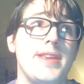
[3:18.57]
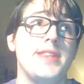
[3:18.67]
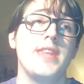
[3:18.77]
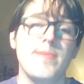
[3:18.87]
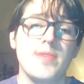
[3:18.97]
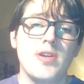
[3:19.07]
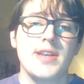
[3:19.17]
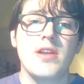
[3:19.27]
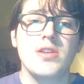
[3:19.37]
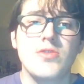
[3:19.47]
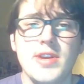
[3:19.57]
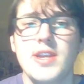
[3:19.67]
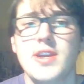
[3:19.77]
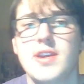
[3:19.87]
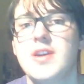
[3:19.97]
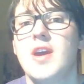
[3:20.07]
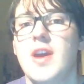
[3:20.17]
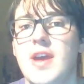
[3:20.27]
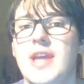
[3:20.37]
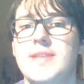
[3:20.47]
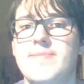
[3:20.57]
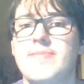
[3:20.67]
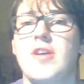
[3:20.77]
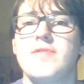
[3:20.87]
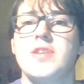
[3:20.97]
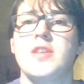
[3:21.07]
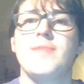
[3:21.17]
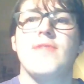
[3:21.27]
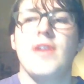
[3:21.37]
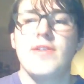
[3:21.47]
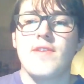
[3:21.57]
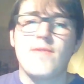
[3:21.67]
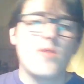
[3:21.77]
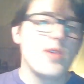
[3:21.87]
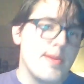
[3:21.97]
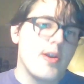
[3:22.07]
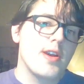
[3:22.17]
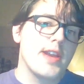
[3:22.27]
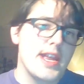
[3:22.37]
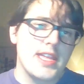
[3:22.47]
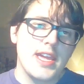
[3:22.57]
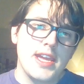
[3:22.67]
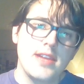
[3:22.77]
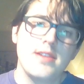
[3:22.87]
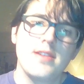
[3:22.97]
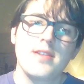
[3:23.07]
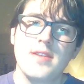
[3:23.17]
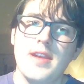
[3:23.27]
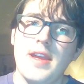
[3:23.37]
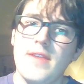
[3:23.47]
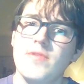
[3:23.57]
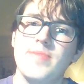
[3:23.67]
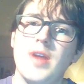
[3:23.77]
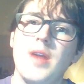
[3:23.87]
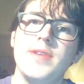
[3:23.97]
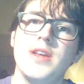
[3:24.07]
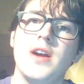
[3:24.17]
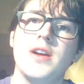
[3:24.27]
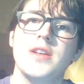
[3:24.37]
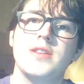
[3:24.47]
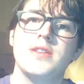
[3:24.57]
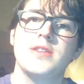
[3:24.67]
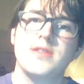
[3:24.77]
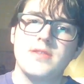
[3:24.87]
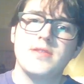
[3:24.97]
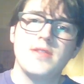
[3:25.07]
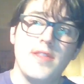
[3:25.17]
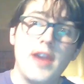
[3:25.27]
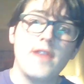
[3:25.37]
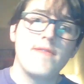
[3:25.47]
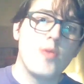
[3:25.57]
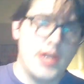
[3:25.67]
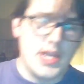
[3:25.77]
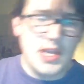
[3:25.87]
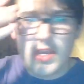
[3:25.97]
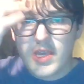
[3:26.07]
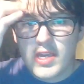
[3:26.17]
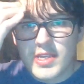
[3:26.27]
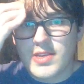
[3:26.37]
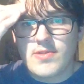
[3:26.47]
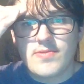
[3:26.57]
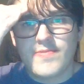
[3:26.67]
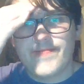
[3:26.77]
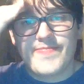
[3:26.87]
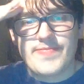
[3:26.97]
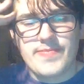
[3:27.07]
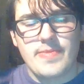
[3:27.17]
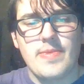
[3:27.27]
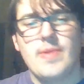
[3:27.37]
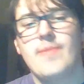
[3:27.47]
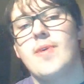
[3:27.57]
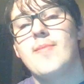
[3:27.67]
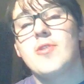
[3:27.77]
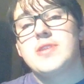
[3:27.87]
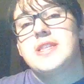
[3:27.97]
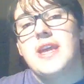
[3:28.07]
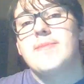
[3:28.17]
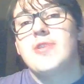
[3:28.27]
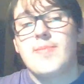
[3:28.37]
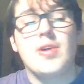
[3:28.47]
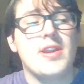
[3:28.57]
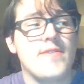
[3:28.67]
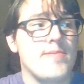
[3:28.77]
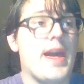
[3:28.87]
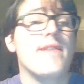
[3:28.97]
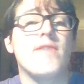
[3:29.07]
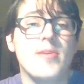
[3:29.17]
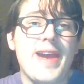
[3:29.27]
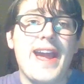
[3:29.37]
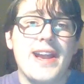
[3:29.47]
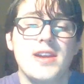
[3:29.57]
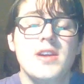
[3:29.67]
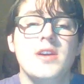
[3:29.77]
Deep in our territory, it's probably going to be around their 40, Marquette King, and we're probably talking their 40. So, but most of the time, you're not punting from that far back.